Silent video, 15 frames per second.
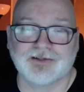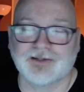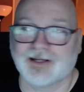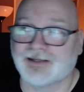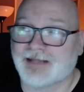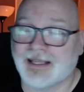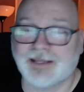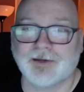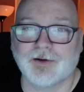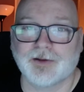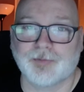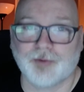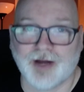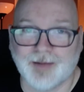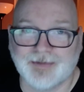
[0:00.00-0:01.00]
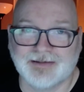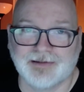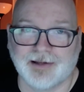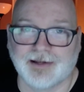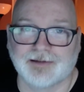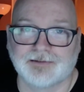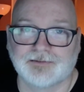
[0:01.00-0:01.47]
going to take you to the promised
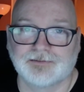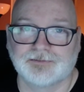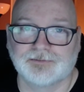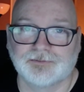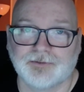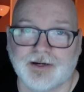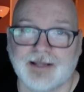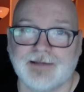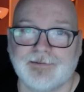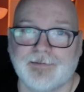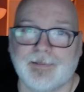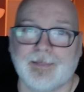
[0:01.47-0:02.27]
land, right?